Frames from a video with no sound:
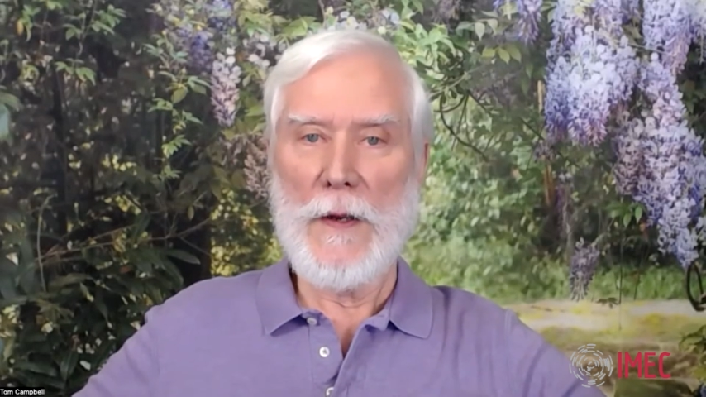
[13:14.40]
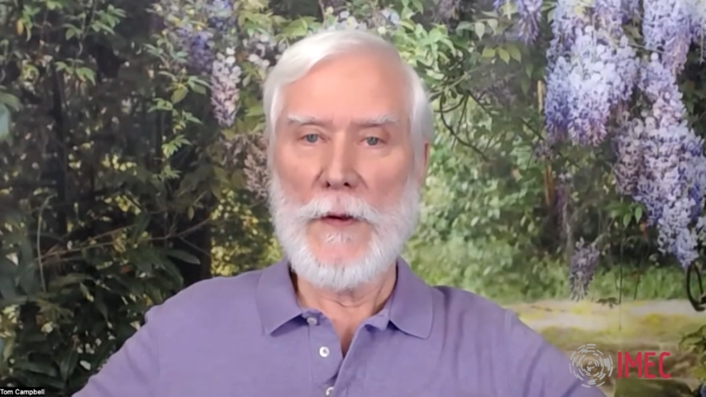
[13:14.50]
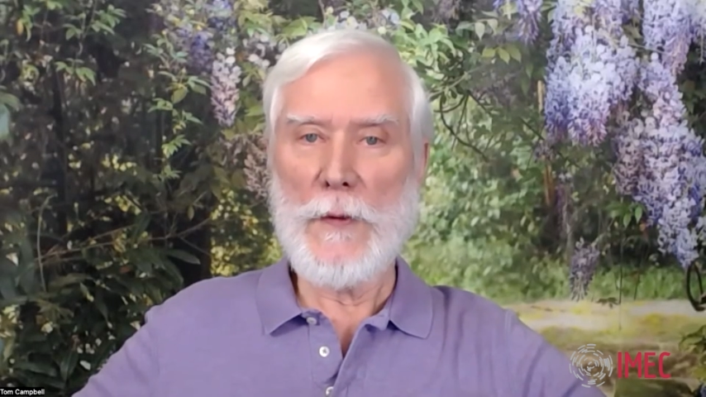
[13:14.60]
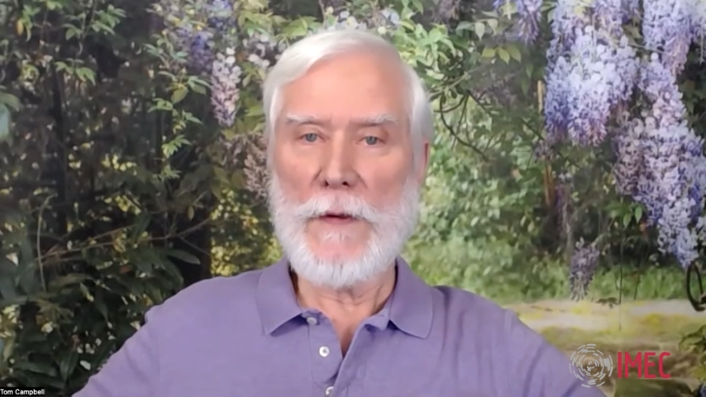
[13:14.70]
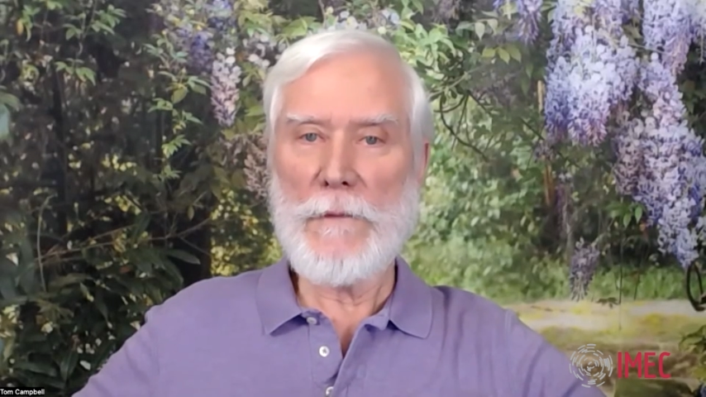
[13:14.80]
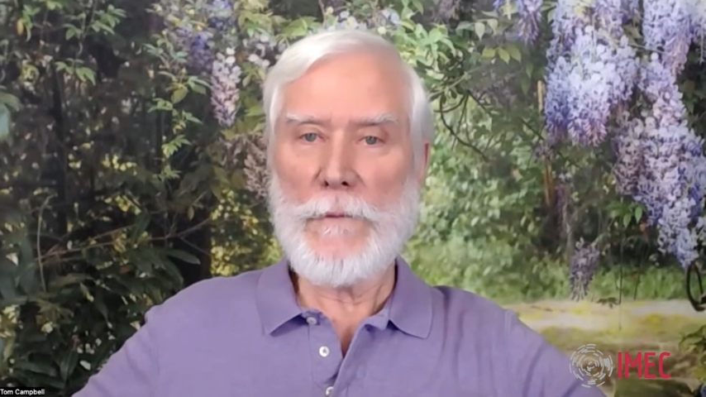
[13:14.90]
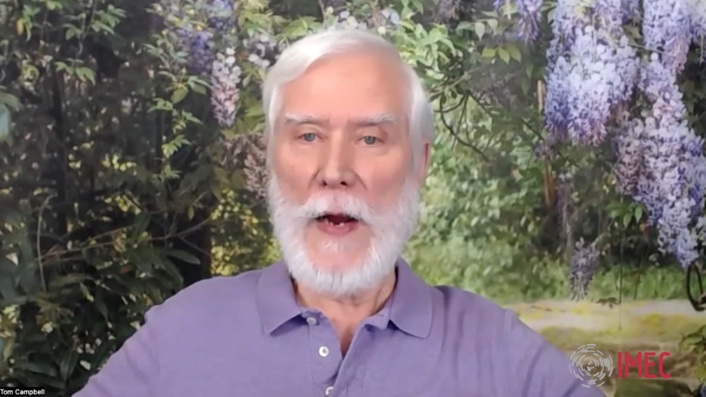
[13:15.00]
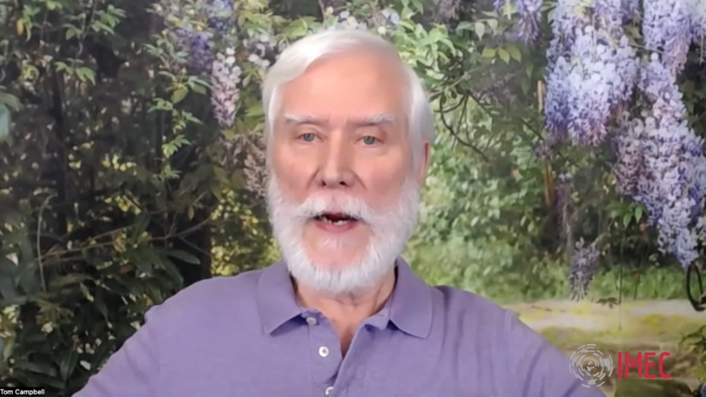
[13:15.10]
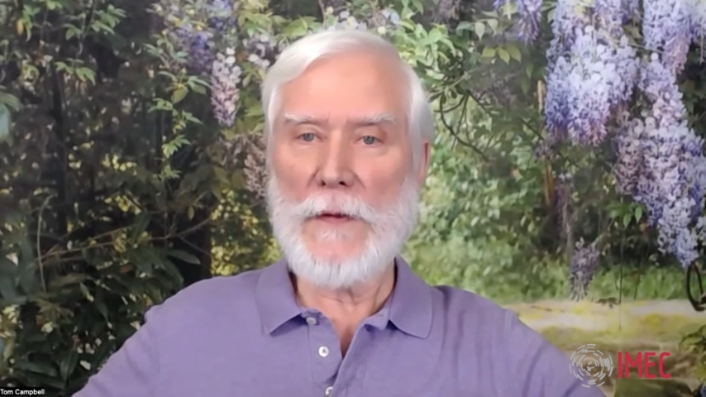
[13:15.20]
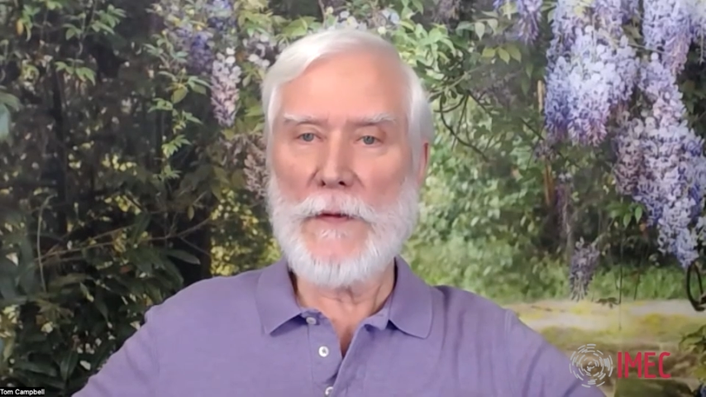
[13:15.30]
you can
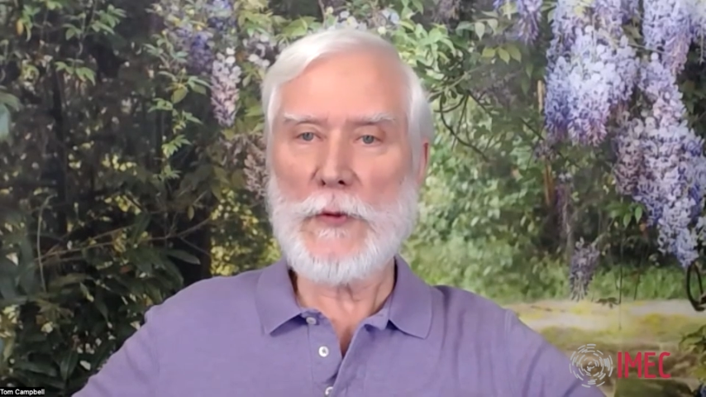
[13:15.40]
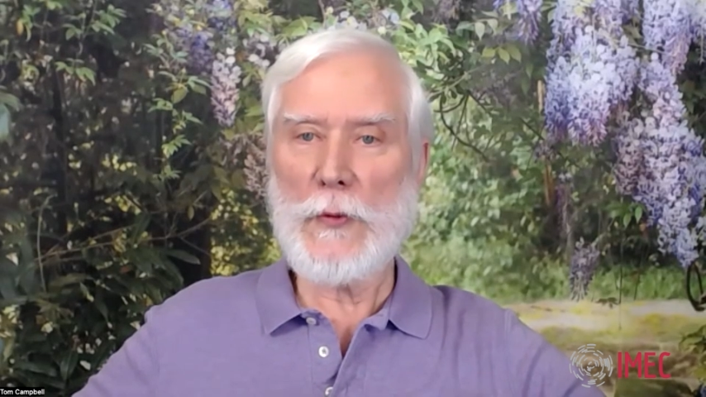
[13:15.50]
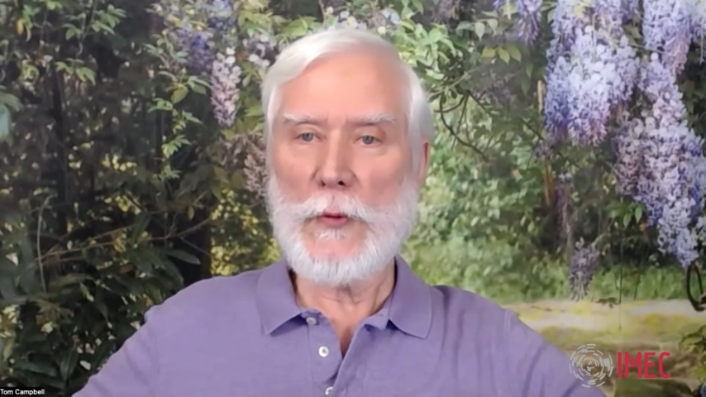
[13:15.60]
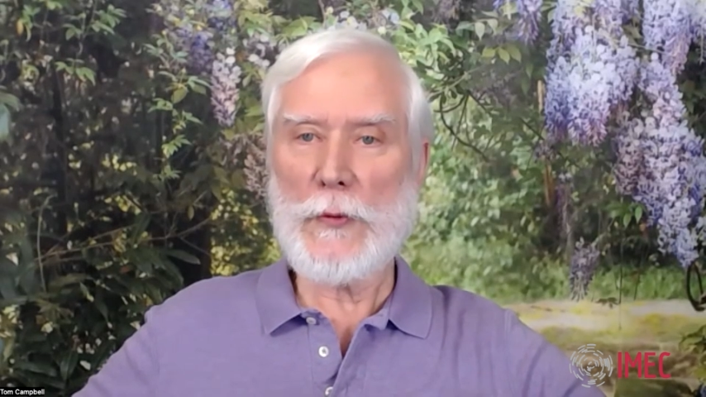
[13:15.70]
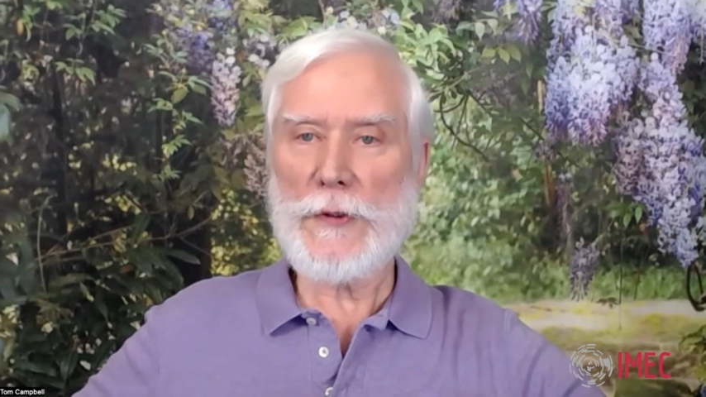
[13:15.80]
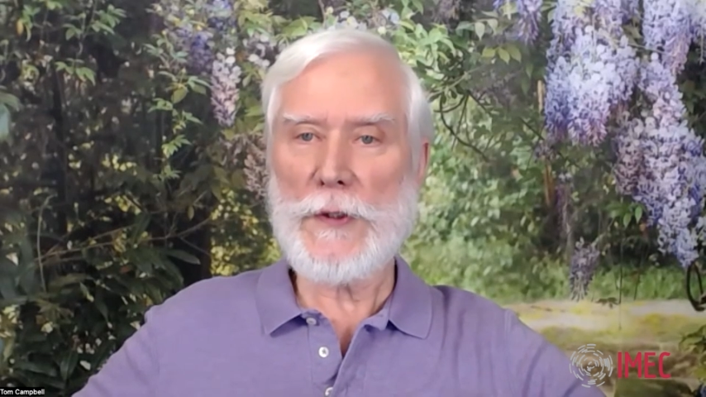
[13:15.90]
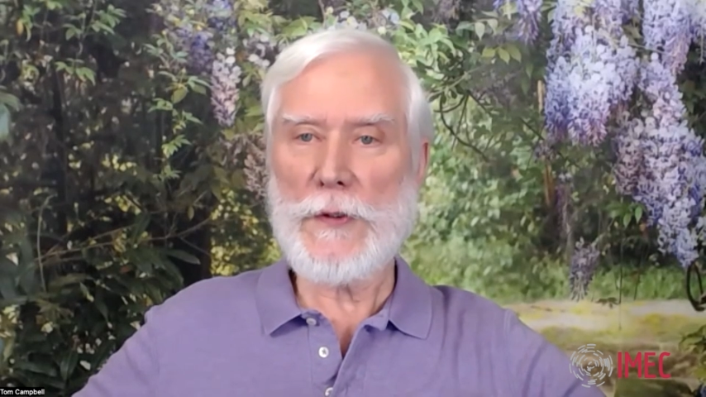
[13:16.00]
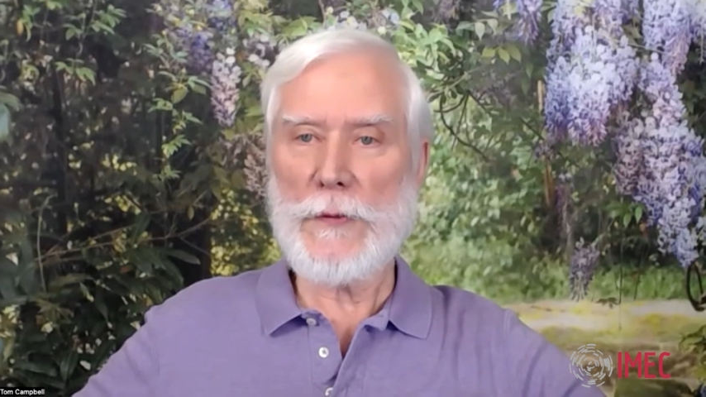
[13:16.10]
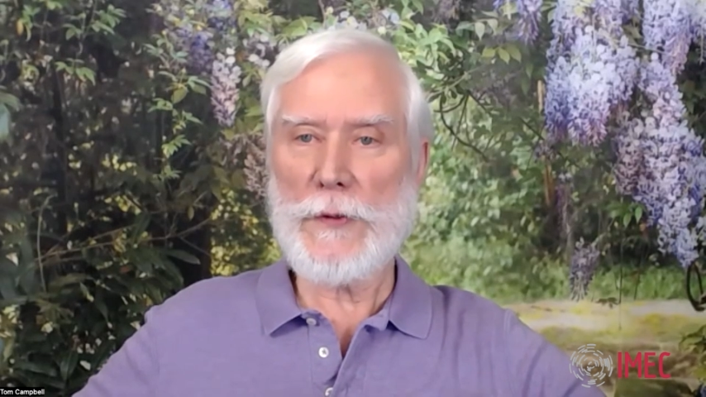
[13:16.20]
find the tools to do